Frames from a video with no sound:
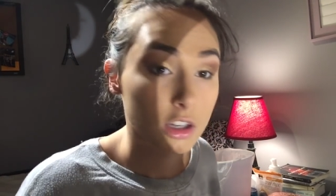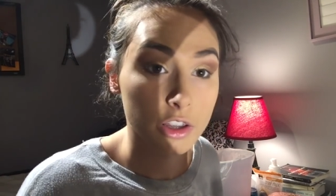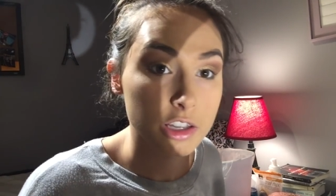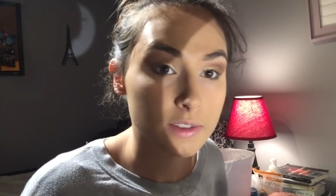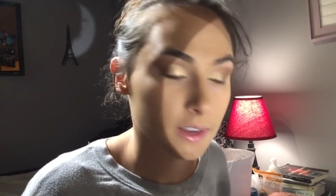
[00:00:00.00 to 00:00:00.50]

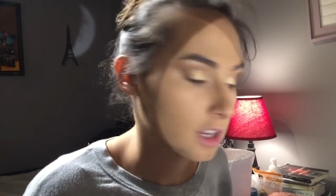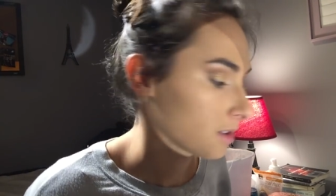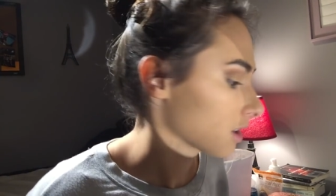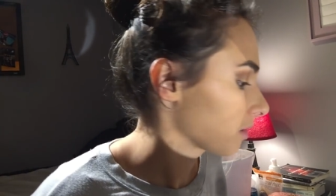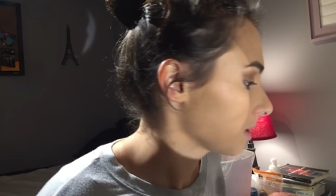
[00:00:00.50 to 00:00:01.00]
Y'all, this video
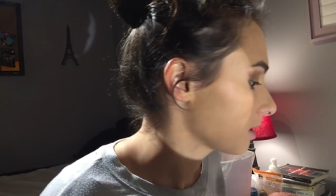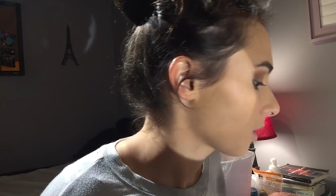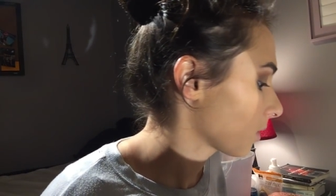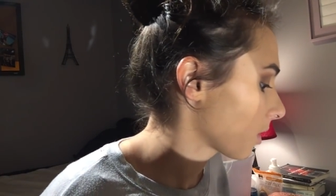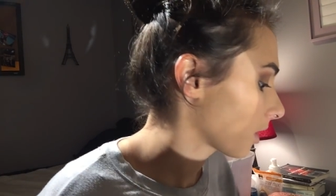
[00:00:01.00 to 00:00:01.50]
is going to be
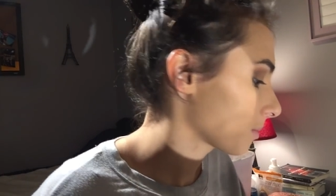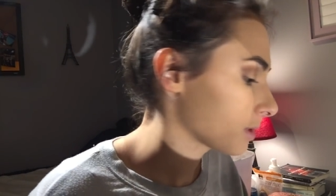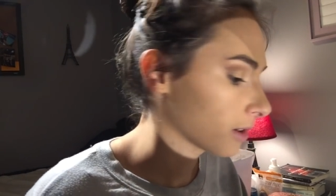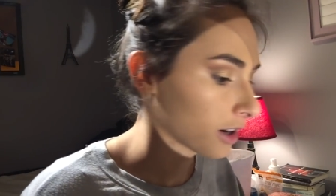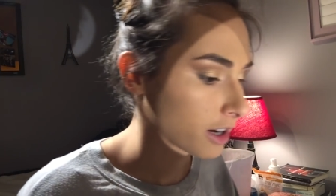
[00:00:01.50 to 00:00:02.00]
so long, I'm
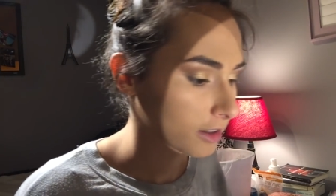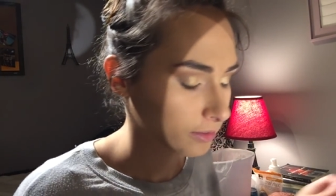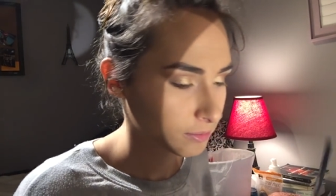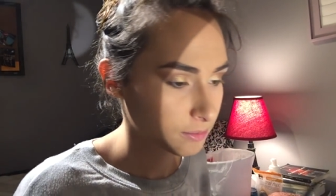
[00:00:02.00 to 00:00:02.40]
sorry.